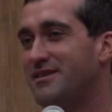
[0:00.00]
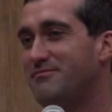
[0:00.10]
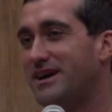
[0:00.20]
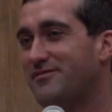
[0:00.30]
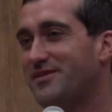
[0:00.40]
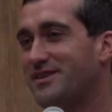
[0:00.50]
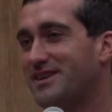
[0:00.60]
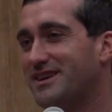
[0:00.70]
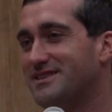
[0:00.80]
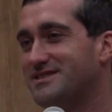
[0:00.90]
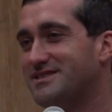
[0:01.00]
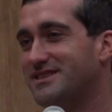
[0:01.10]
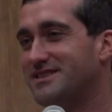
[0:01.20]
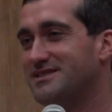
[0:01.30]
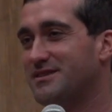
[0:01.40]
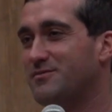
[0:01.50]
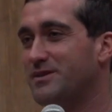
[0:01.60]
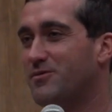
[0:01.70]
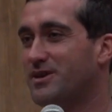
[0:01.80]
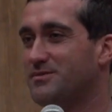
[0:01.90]
My feeling is, is that
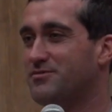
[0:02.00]
we want